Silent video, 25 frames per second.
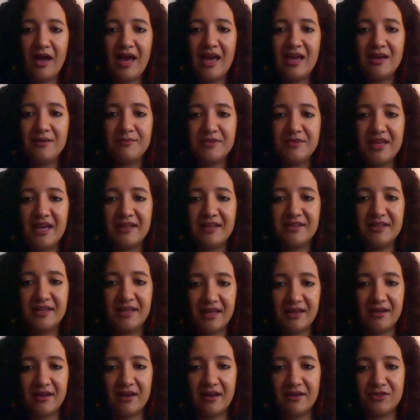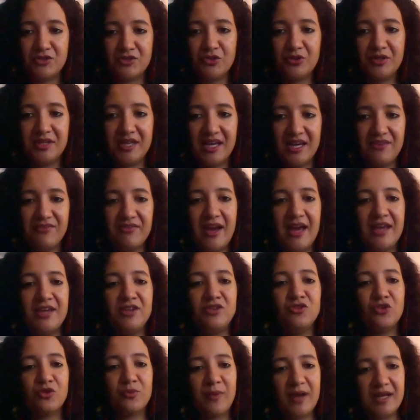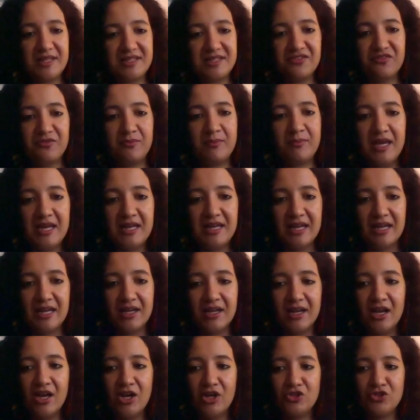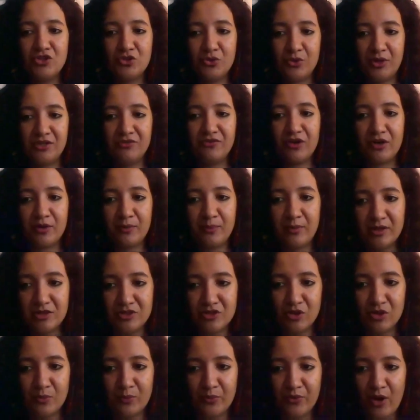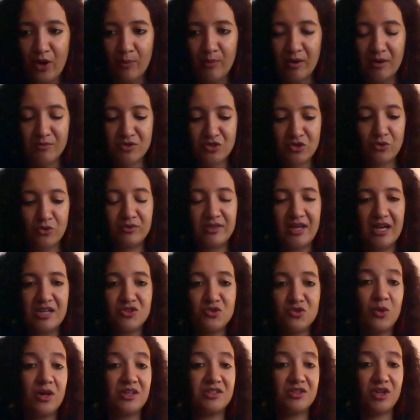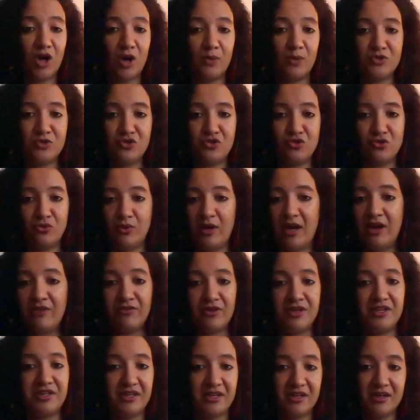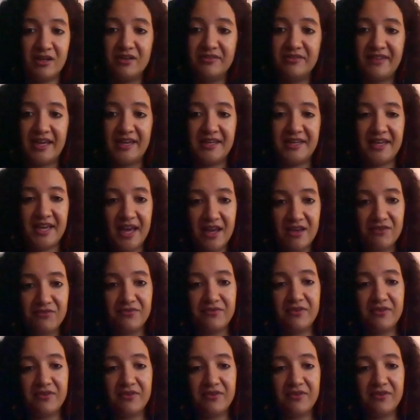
aimed to give a normative meaning to environmental problems. So that's what COPs do every year. They gave